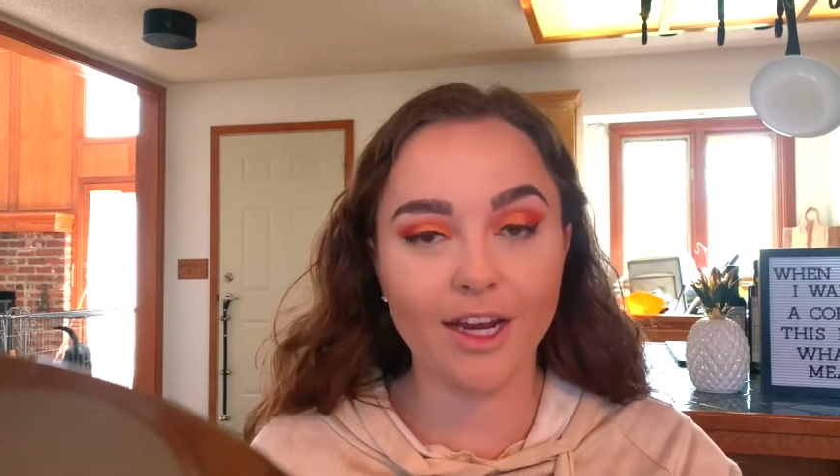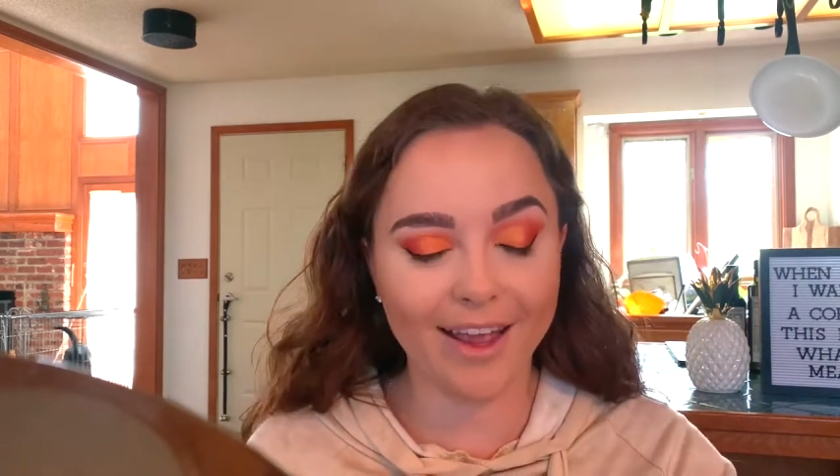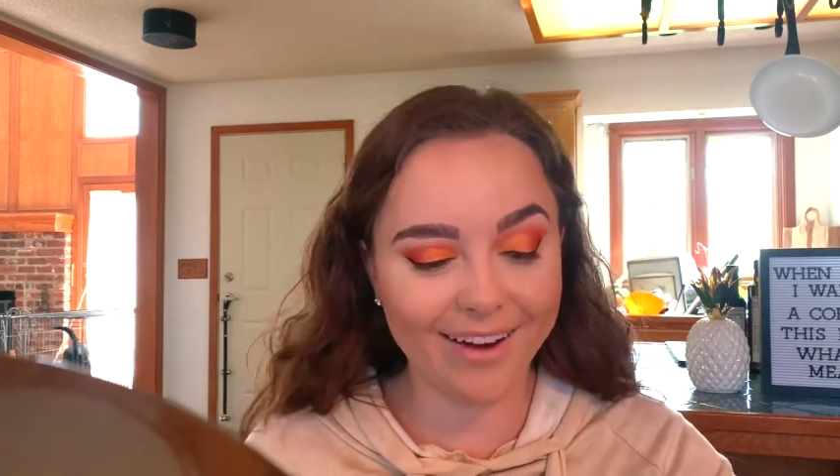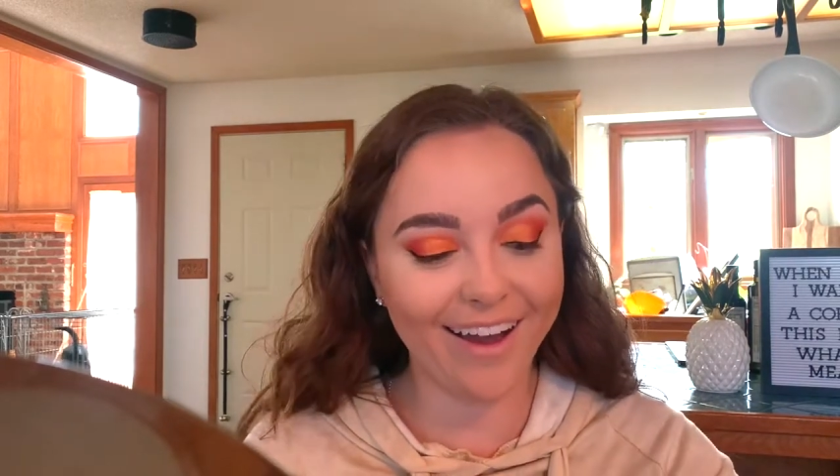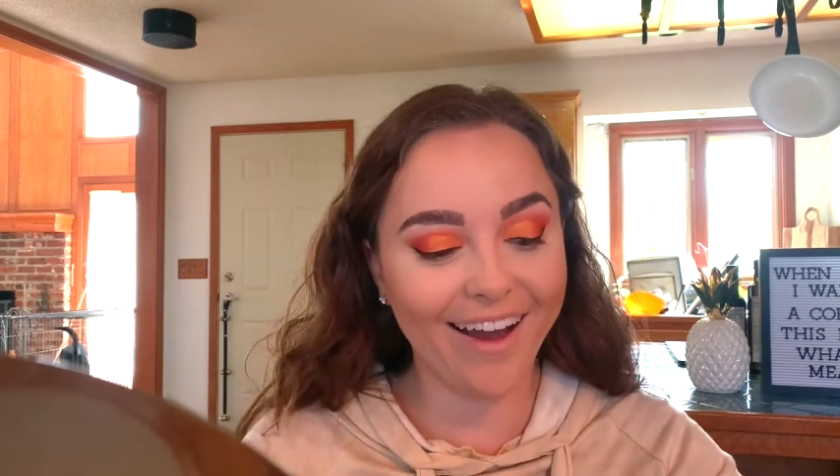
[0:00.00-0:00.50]

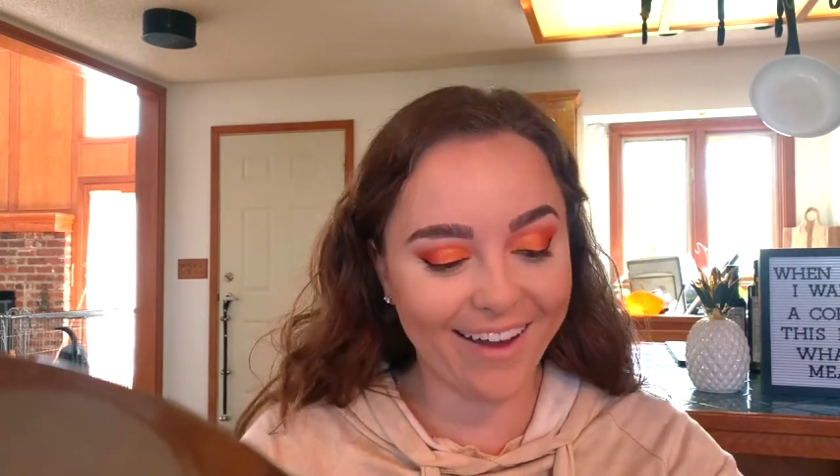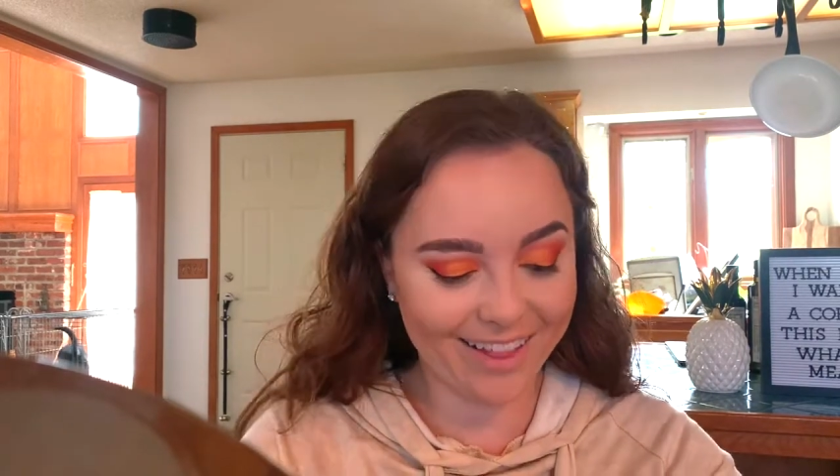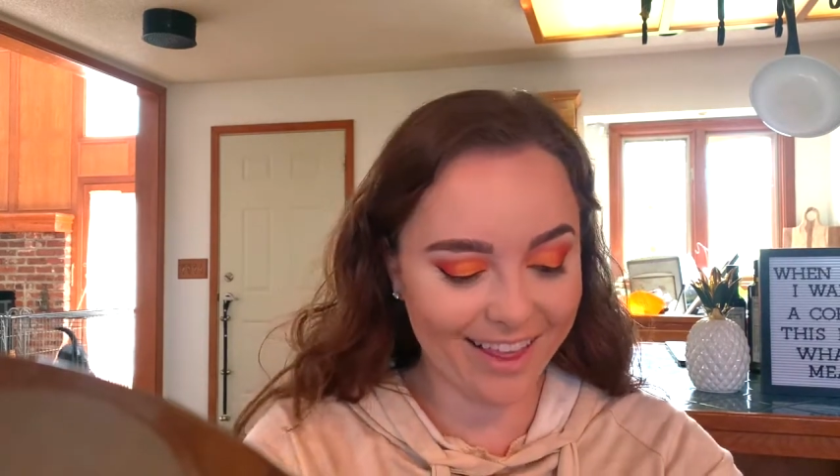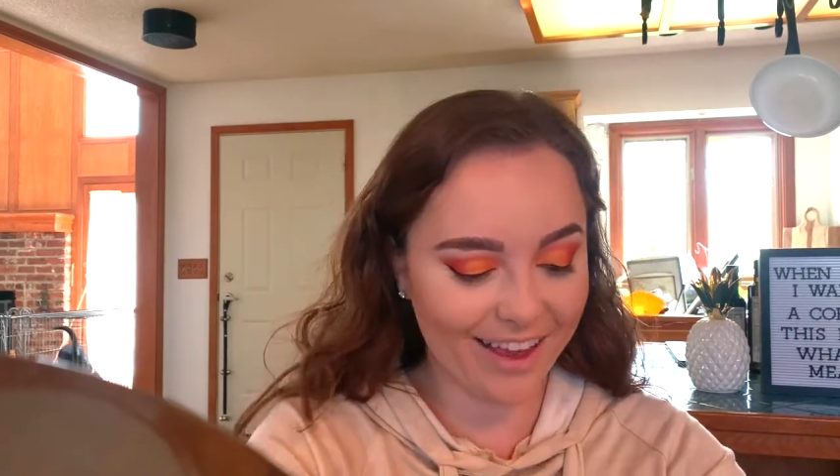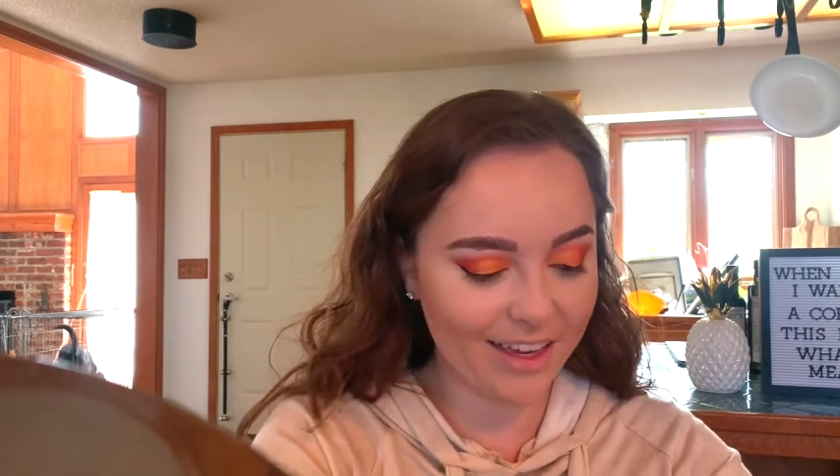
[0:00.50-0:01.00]
and
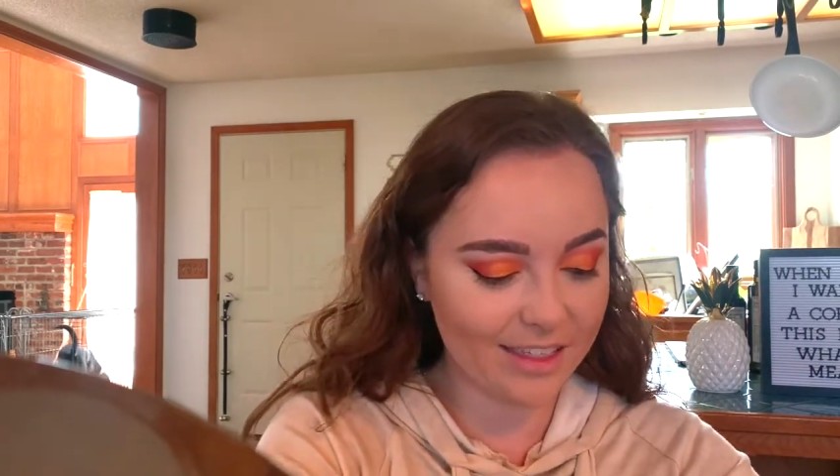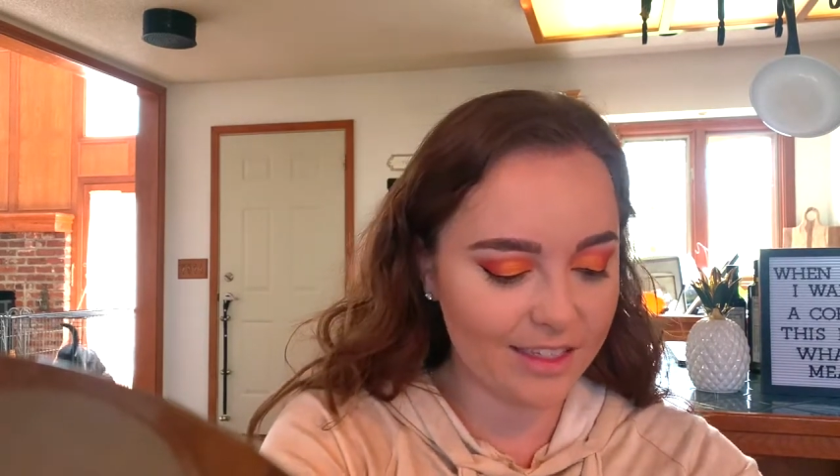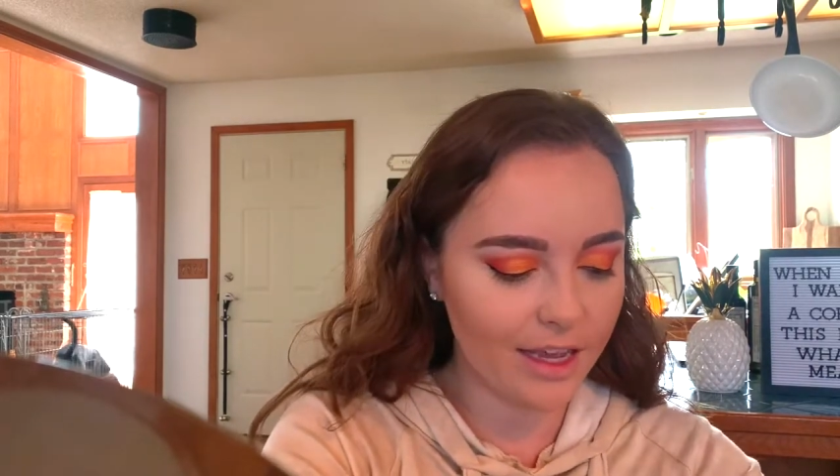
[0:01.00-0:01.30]
highlight.